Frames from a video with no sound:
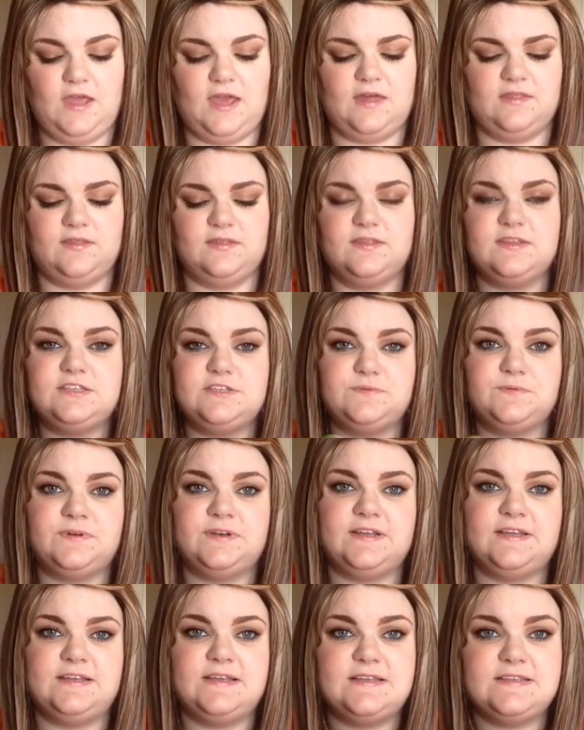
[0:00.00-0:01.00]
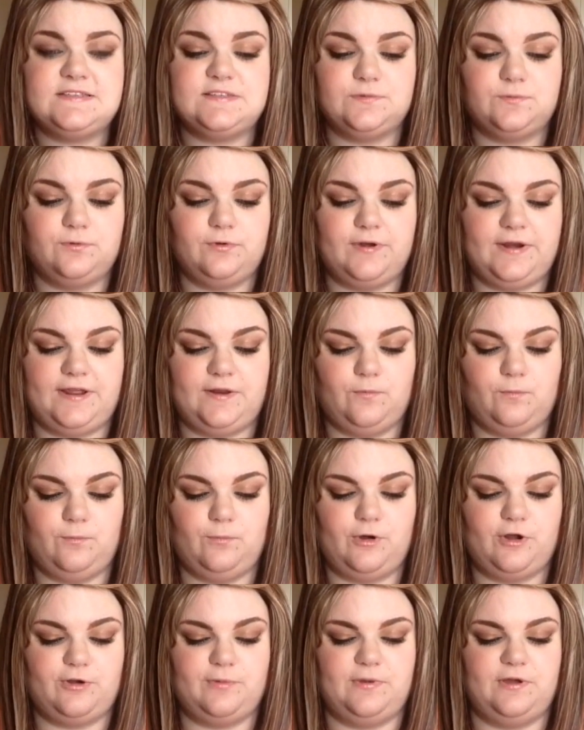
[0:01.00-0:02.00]
And then this one is the one in
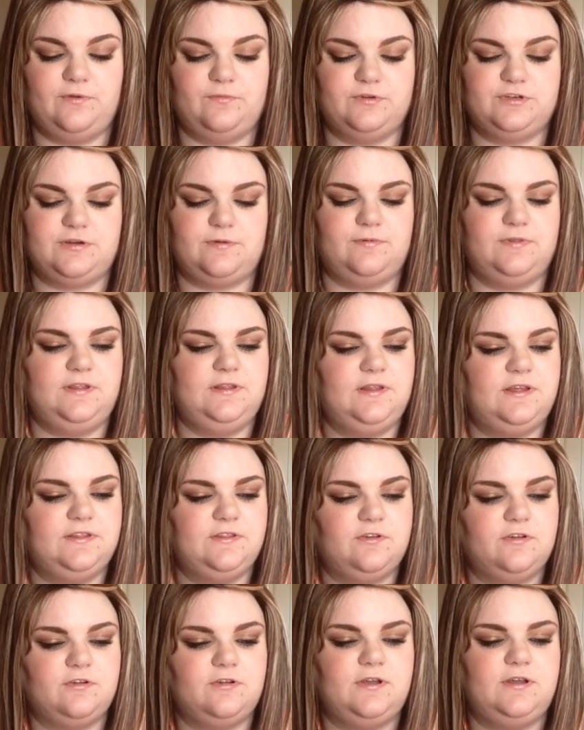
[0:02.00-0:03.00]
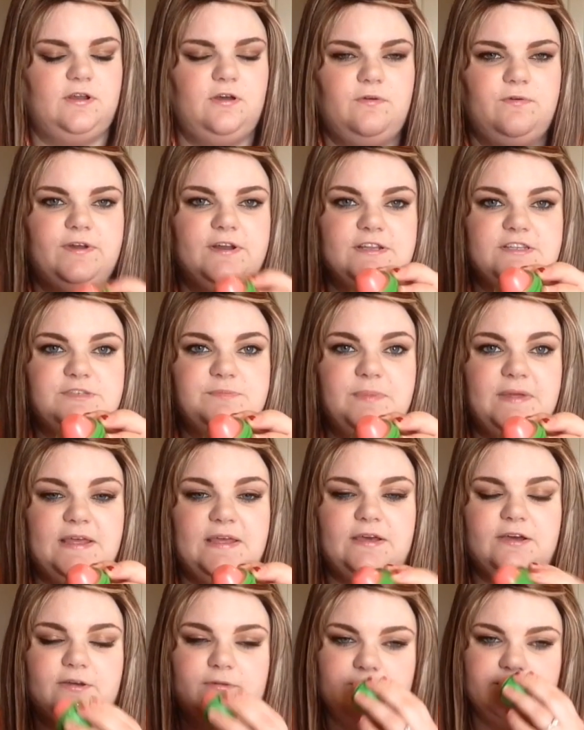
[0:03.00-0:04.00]
watermelon, which I really like the green. Oh, and it's
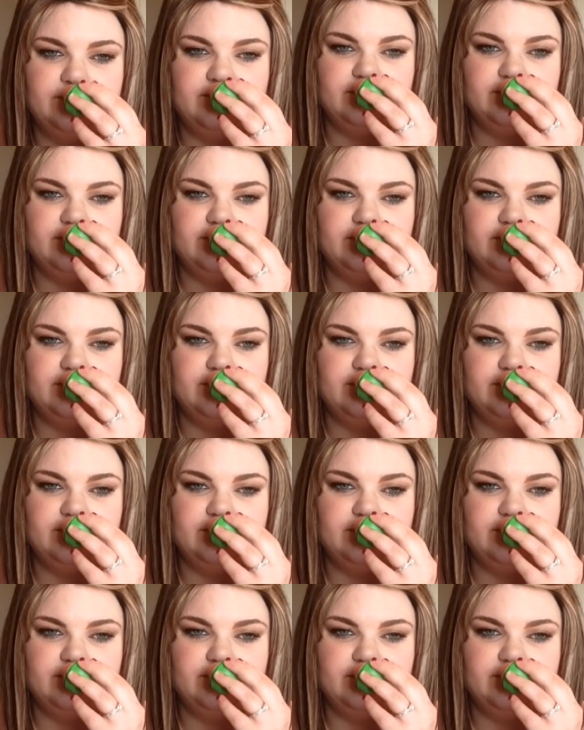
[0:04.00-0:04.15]
pink.